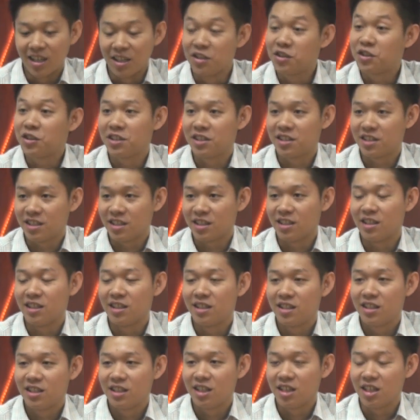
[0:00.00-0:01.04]
interested
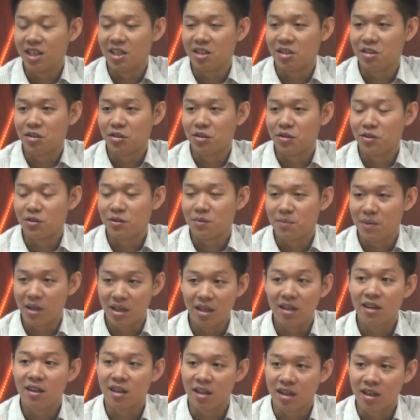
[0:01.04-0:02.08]
into
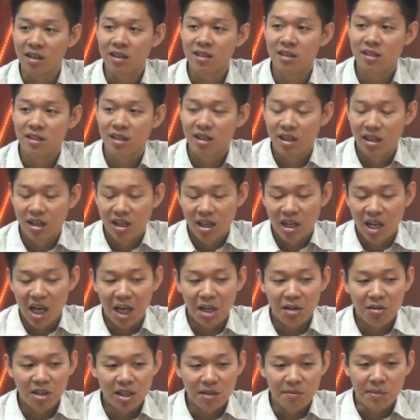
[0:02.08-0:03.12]
many things.
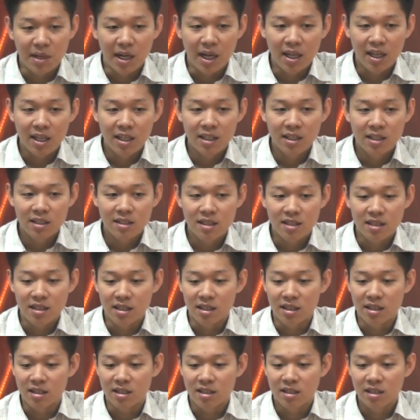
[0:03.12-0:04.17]
How I balance
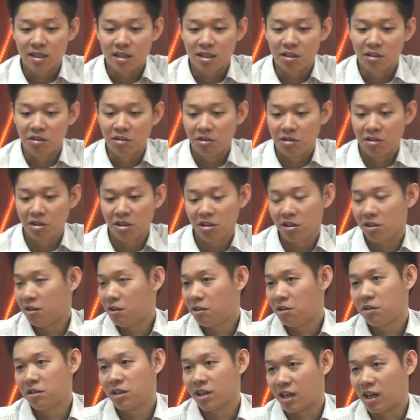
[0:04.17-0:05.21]
is, you know, not
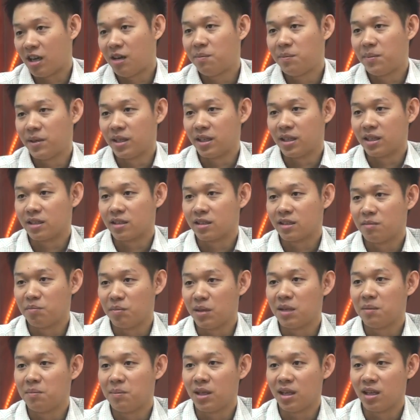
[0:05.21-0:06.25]
all the companies
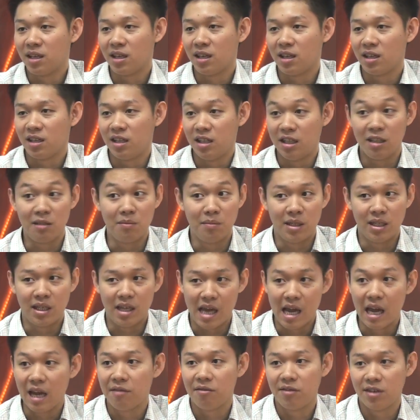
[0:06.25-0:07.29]
need
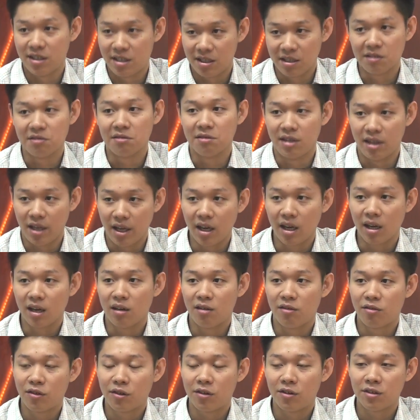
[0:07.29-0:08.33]
me every single day.
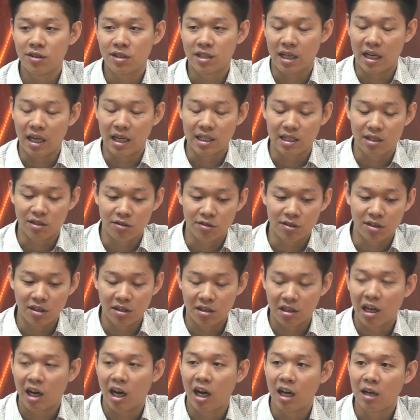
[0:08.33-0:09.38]
Of course, at
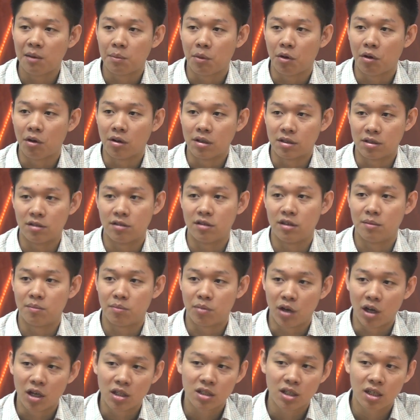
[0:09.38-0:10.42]
certain time or a certain
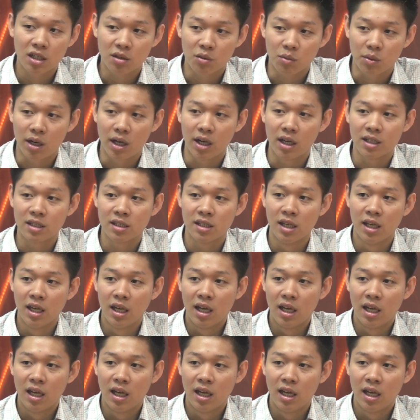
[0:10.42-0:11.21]
project wise,